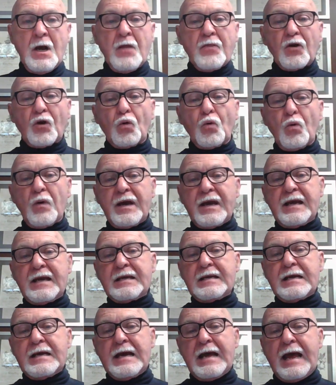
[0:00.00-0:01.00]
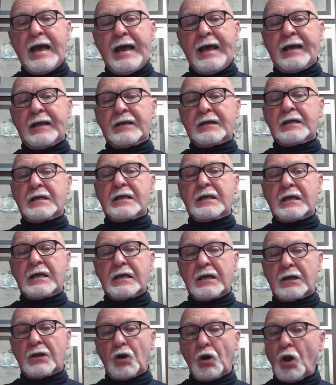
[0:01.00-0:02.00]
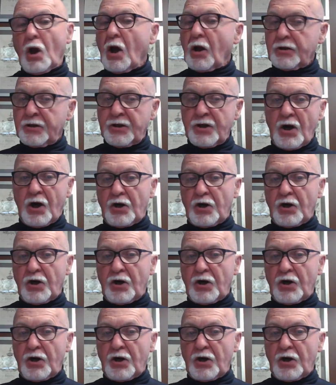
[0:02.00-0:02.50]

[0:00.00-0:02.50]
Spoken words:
The queen and Claughton